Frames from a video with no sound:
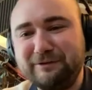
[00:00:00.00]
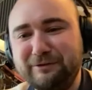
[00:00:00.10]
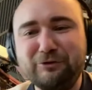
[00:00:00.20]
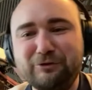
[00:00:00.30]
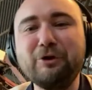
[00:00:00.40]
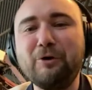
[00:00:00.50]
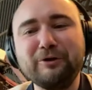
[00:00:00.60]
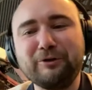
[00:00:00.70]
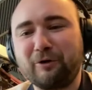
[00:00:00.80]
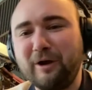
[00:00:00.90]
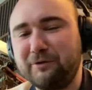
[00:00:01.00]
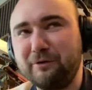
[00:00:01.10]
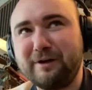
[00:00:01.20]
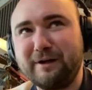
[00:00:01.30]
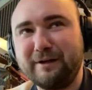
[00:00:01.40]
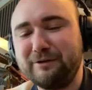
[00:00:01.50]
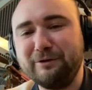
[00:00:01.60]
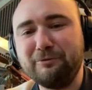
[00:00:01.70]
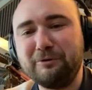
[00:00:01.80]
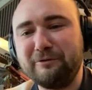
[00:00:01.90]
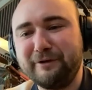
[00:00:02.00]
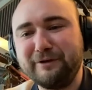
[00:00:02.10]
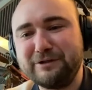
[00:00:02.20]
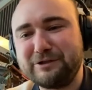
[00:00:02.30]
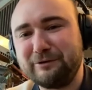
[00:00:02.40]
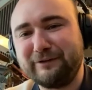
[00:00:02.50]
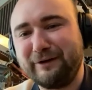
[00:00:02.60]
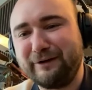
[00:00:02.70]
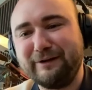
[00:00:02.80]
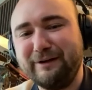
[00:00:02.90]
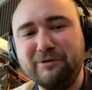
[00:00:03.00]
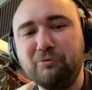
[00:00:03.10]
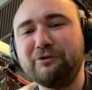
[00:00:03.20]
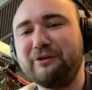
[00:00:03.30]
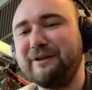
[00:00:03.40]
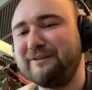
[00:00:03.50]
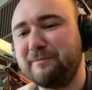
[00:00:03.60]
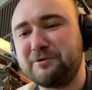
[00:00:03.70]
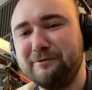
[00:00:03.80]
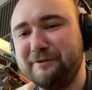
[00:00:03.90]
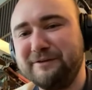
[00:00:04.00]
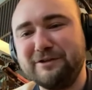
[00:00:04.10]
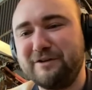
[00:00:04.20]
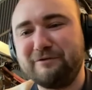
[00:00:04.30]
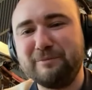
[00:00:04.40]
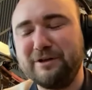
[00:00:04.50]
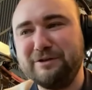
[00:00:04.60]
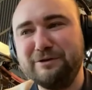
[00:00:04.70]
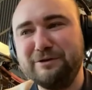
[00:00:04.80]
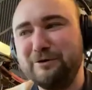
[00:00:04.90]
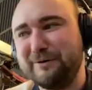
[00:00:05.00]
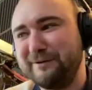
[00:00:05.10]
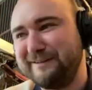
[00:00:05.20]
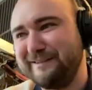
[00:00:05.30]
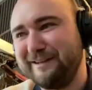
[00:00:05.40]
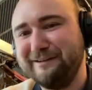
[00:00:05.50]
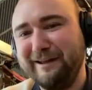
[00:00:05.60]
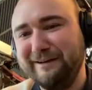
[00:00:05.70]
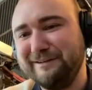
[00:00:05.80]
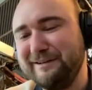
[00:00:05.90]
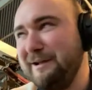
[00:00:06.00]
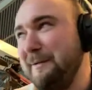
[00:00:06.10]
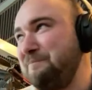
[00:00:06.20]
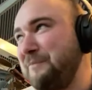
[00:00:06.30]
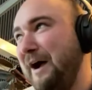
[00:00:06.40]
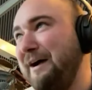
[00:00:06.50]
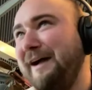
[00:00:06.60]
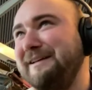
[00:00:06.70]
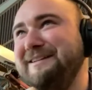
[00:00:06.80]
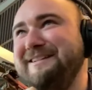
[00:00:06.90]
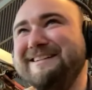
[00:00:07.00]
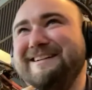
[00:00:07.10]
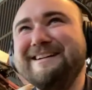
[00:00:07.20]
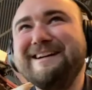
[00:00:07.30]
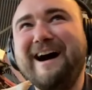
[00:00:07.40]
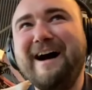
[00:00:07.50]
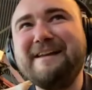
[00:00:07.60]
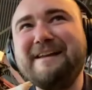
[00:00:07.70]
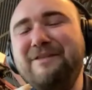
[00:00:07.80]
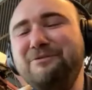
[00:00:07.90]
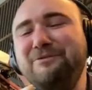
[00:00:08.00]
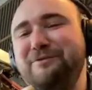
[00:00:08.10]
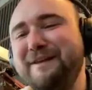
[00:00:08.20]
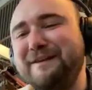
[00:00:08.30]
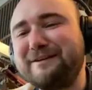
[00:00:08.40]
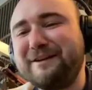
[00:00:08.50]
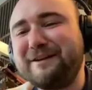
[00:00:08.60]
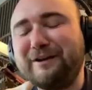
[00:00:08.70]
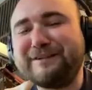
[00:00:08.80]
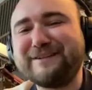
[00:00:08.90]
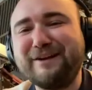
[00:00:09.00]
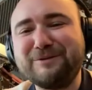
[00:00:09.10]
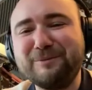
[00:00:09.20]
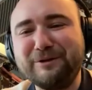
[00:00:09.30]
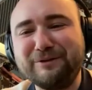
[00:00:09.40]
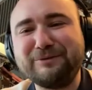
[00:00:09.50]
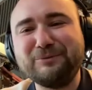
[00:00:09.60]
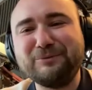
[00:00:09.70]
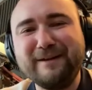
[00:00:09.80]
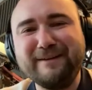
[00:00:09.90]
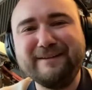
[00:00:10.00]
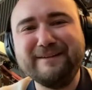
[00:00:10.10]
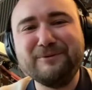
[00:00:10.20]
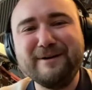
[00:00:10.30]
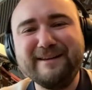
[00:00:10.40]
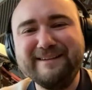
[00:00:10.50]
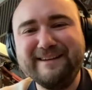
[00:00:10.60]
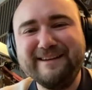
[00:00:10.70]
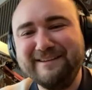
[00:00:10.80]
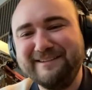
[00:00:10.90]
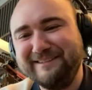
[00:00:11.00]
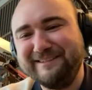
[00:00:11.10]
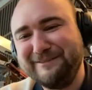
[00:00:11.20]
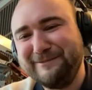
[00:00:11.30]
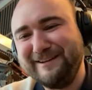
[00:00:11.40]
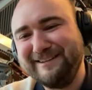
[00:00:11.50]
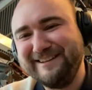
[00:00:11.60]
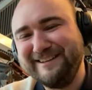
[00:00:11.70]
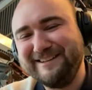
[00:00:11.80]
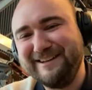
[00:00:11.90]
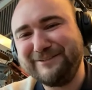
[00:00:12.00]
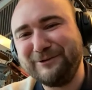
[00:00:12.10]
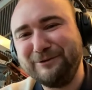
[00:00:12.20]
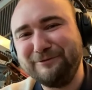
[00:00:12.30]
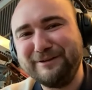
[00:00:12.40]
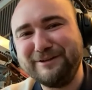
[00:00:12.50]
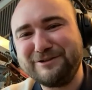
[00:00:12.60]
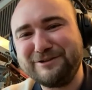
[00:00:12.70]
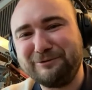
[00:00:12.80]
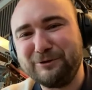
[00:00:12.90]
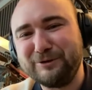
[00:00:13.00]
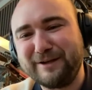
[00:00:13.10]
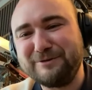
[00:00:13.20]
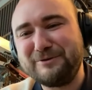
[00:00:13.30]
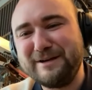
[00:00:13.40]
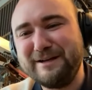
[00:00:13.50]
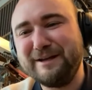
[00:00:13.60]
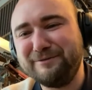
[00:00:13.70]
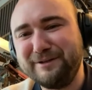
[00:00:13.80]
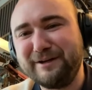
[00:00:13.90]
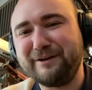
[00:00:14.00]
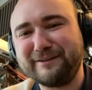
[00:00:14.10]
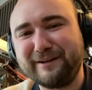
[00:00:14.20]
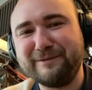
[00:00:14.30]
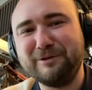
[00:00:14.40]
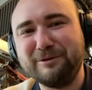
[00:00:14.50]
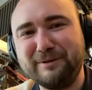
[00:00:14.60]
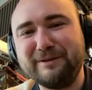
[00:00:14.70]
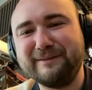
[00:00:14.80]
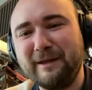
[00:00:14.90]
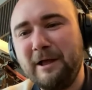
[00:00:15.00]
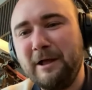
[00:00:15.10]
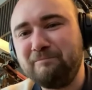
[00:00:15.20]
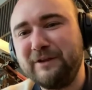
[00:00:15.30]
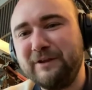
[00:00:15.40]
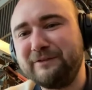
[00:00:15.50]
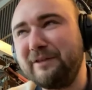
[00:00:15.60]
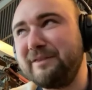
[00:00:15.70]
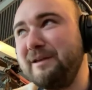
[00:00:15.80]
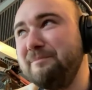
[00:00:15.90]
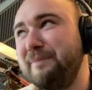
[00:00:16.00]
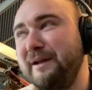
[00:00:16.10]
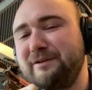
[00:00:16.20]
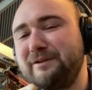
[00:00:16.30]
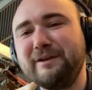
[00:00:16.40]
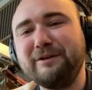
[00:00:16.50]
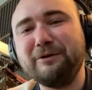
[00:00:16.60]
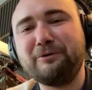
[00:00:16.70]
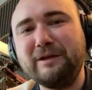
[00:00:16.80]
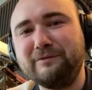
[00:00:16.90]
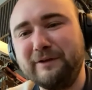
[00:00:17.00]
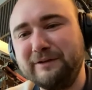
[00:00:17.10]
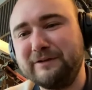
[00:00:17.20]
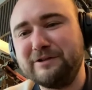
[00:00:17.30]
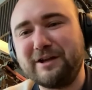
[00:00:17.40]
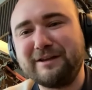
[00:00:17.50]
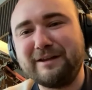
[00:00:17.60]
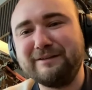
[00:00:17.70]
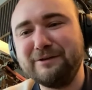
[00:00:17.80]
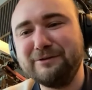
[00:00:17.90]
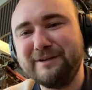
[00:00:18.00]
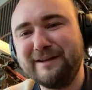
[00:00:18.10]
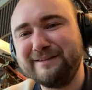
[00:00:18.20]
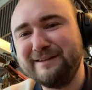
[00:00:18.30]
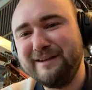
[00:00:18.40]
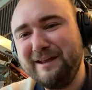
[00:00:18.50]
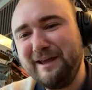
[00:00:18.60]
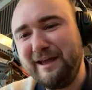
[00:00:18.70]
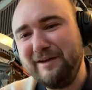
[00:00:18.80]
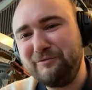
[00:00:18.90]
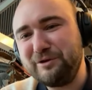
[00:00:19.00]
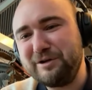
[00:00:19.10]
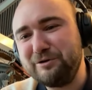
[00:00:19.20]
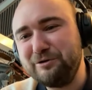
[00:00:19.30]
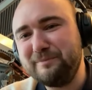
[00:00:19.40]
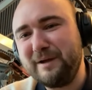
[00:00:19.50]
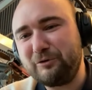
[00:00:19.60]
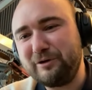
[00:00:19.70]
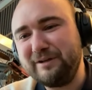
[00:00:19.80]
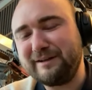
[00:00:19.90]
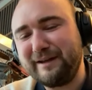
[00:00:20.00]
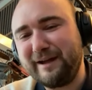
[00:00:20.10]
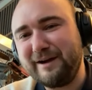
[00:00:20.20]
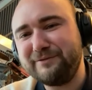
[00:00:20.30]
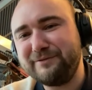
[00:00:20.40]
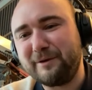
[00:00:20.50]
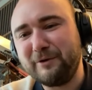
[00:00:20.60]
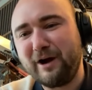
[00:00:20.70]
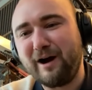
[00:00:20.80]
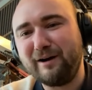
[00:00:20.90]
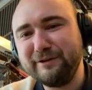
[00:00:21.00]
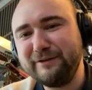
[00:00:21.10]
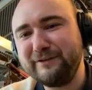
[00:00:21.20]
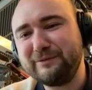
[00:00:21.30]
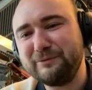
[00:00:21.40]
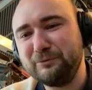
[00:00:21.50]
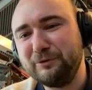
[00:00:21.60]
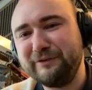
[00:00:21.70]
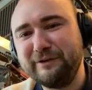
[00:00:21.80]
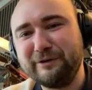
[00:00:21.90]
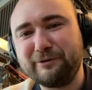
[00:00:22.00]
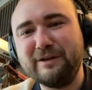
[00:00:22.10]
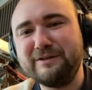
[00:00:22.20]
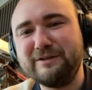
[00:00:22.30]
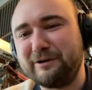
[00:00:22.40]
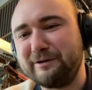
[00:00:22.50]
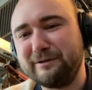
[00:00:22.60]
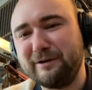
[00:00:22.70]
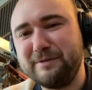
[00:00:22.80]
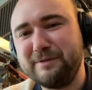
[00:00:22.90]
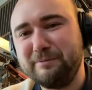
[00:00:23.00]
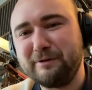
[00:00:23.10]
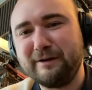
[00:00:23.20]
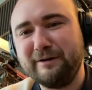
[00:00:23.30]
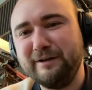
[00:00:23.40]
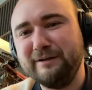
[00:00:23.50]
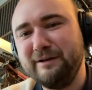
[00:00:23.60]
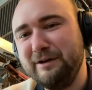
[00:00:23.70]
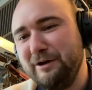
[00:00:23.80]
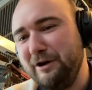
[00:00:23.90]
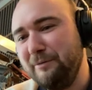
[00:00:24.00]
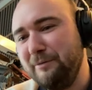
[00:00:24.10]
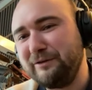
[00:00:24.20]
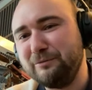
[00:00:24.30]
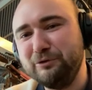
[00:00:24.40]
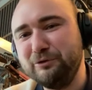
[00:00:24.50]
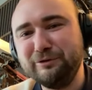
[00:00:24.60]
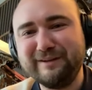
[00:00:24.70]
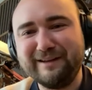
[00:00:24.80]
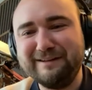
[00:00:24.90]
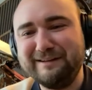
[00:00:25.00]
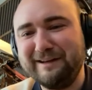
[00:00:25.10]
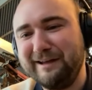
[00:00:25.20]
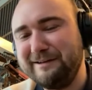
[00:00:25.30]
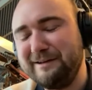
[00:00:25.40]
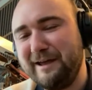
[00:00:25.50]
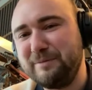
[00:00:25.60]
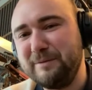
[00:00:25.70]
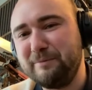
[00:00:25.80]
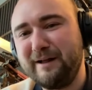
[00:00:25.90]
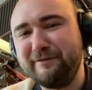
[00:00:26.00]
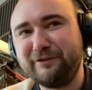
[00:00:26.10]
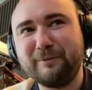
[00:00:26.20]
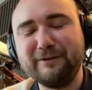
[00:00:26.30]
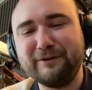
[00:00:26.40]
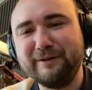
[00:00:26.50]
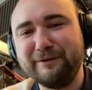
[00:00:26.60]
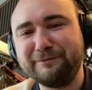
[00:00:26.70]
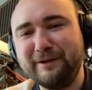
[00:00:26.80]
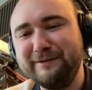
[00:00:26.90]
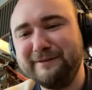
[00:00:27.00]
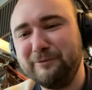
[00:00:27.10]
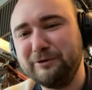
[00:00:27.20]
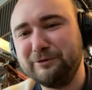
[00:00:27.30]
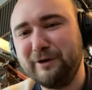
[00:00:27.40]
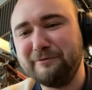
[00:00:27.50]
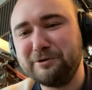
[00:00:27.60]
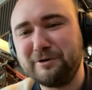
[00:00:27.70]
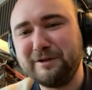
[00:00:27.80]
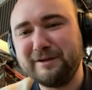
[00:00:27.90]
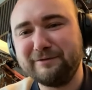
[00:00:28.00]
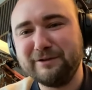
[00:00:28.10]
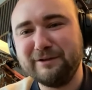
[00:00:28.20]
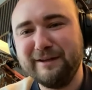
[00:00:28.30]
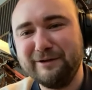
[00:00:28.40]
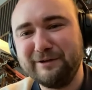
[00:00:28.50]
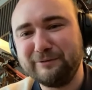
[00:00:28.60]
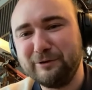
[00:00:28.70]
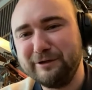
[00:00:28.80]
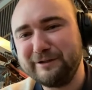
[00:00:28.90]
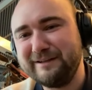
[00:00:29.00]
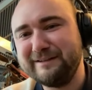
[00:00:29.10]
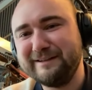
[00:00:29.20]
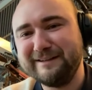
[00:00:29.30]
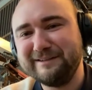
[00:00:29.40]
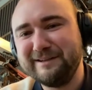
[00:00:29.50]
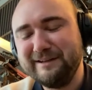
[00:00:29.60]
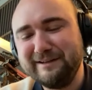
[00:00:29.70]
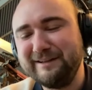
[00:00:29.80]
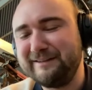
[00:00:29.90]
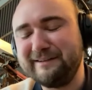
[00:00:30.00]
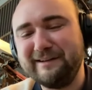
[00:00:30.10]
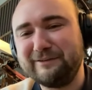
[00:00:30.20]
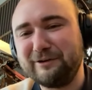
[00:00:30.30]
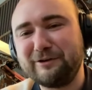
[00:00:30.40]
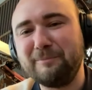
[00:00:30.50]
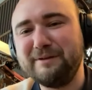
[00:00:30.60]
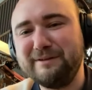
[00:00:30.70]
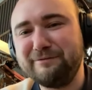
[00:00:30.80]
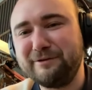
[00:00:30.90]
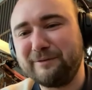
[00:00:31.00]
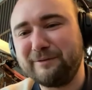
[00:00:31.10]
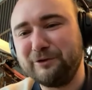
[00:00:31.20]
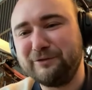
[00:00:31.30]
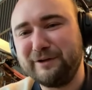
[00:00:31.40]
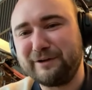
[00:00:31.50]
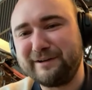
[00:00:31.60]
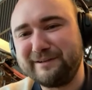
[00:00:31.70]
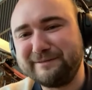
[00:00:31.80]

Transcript: you know what the grapes look like. You know what the vintage looks like. It, it was an exceptional vintage. Everybody knew about it, and and I, I I envy their, their excitement when when they uh, when they they saw the vintage unfold. I really envy their excitement because there's nothing better than a great vintage. I can tell you that every good memory that I have from a harvest was in a great year. Uh, people are in a better mood and, and, and people have smiles on their face. They want to have a drink after the day at work and, and it's, it's a complete different atmosphere.